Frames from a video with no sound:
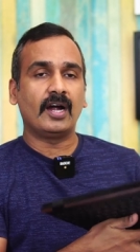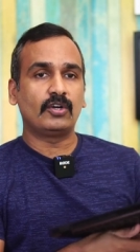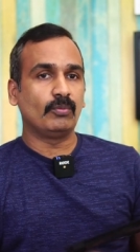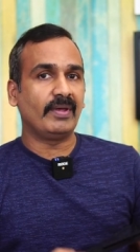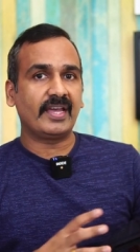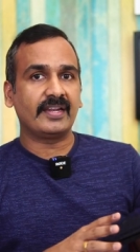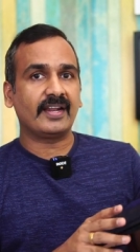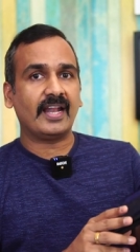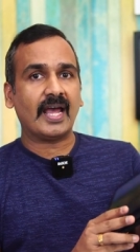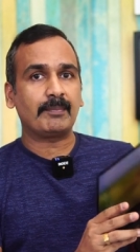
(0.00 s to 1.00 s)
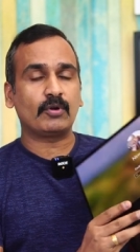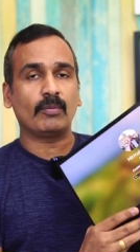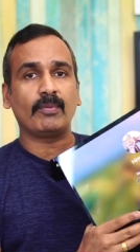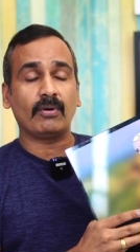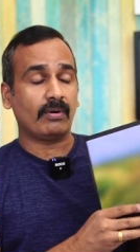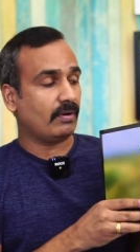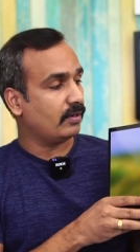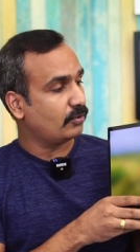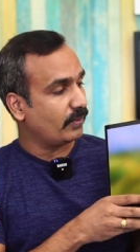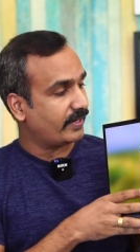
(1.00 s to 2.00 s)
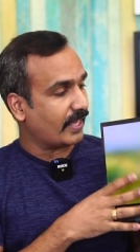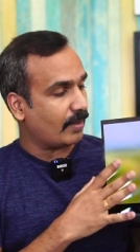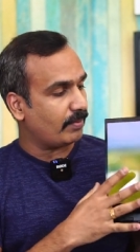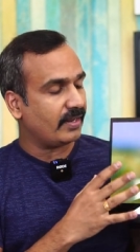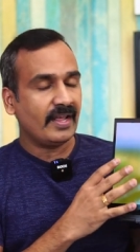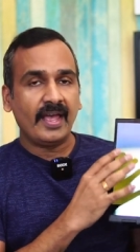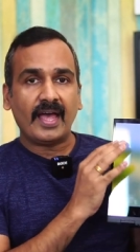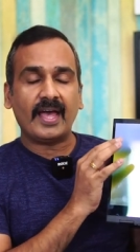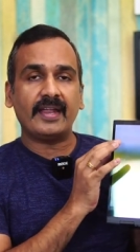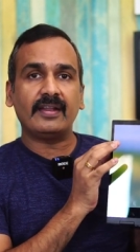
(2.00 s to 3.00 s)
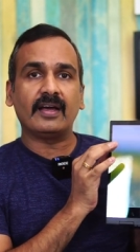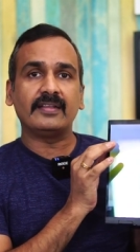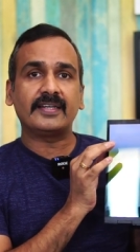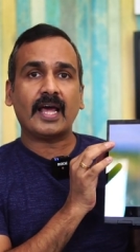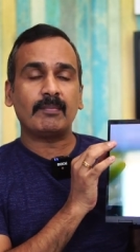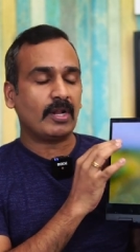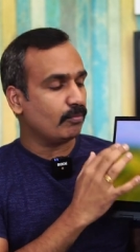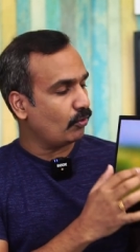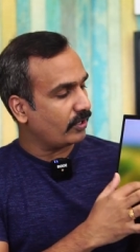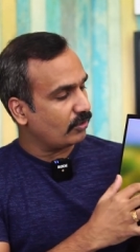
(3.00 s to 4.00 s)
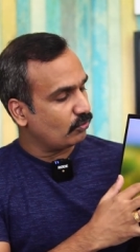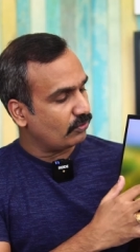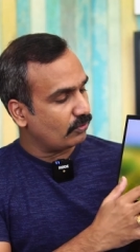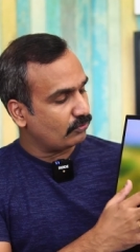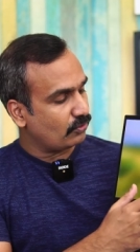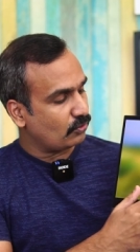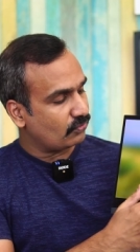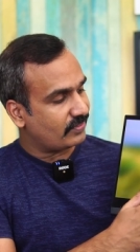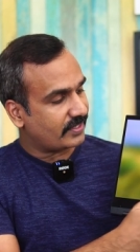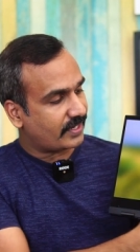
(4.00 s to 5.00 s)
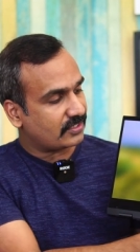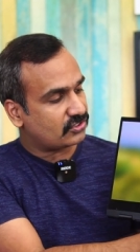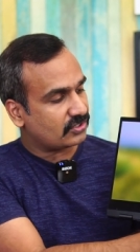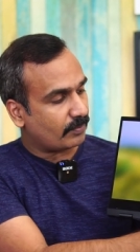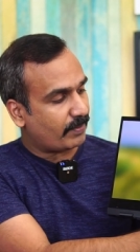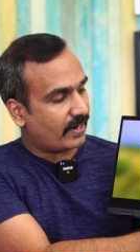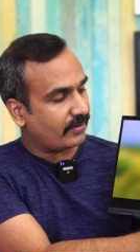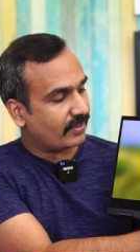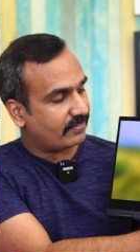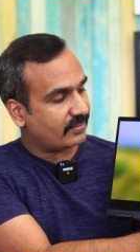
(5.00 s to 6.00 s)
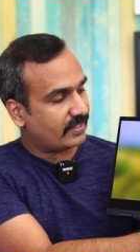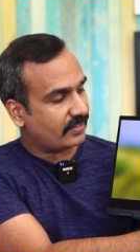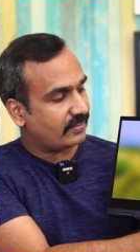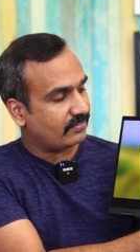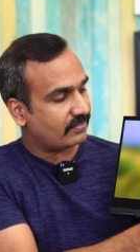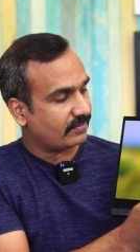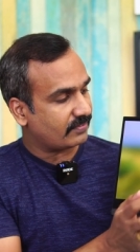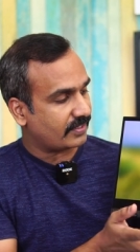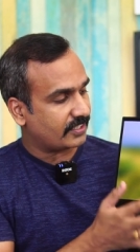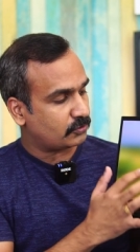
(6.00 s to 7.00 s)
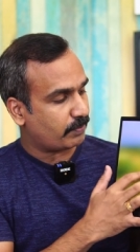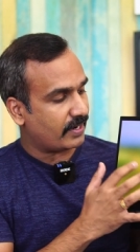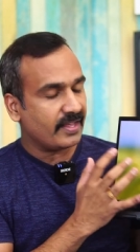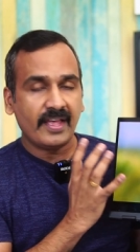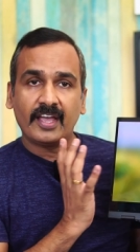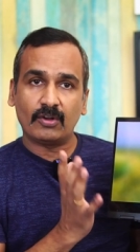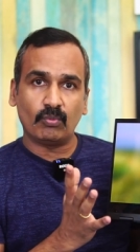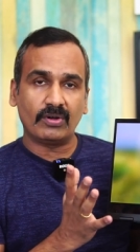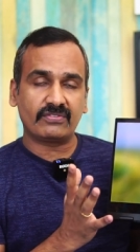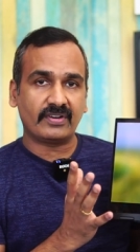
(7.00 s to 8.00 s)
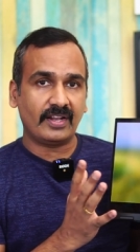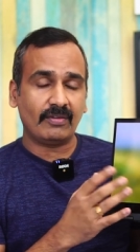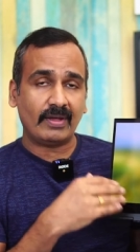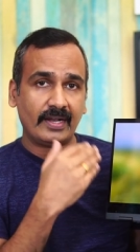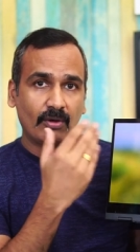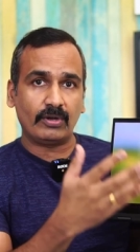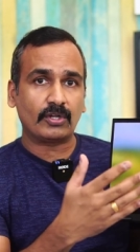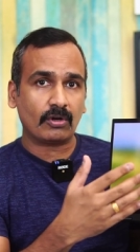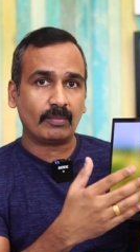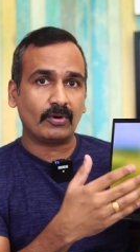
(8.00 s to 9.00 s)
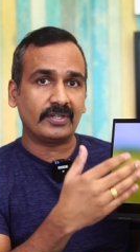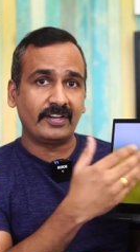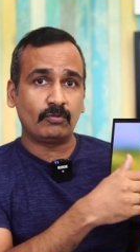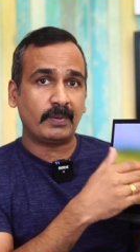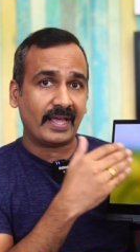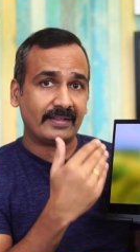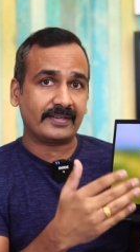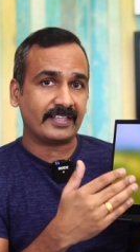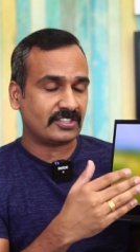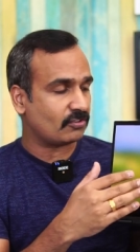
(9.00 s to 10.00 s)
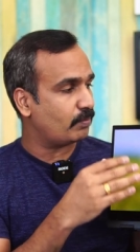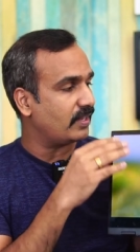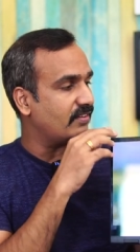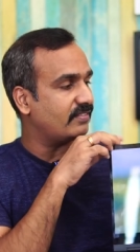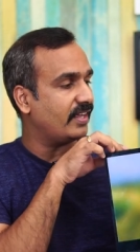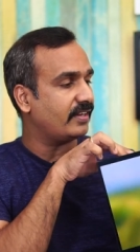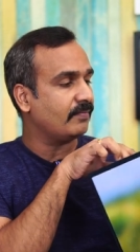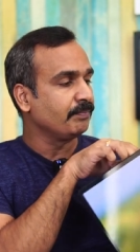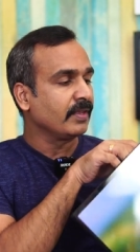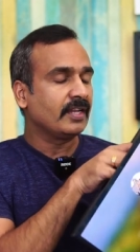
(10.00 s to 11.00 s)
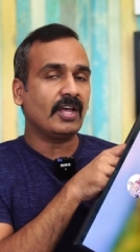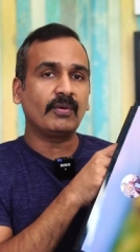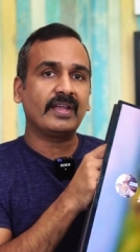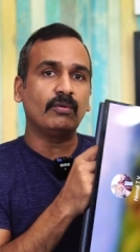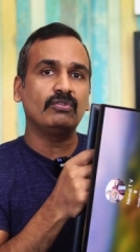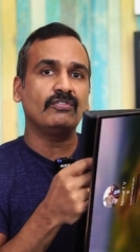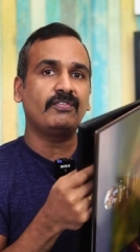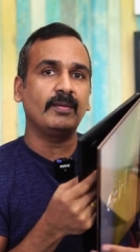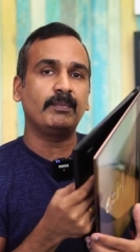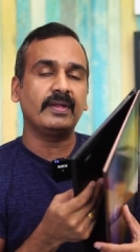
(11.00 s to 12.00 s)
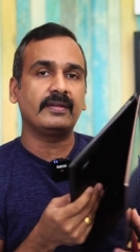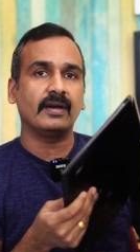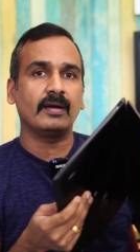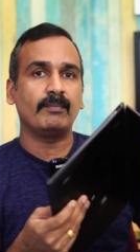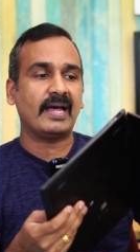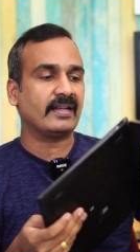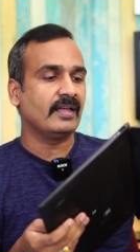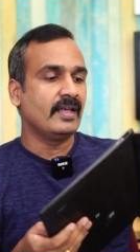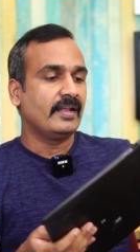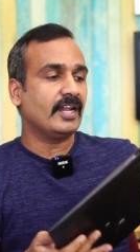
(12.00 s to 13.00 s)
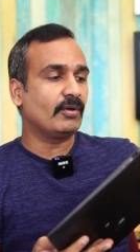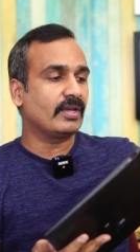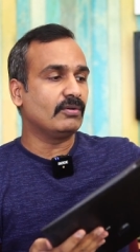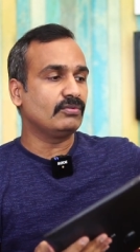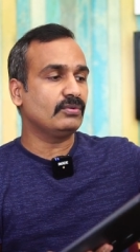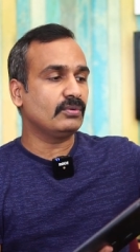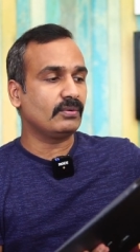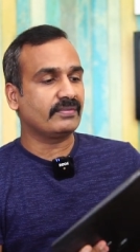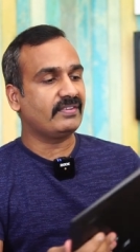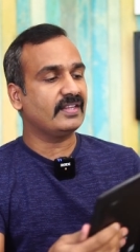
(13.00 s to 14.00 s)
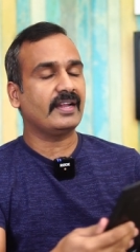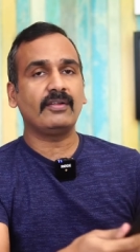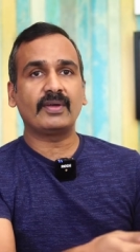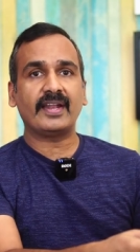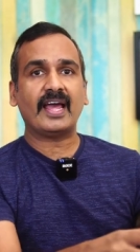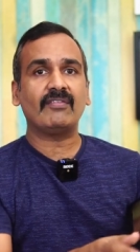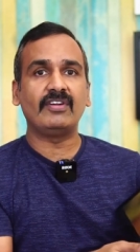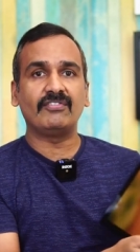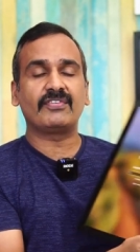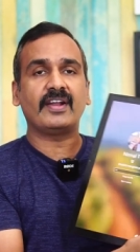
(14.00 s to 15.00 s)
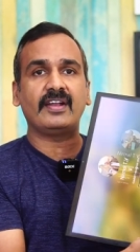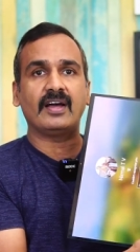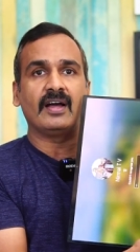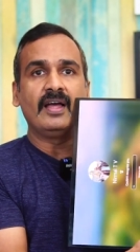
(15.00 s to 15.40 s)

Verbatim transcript: to make it a laptop or to a tablet, and in the tablet mode you can also use the touch pad. You can see that this is a touch pad. It works really well. Now we'll talk about the display and the touch experience later. Now you can also flip it back. Now you can also see that you can have different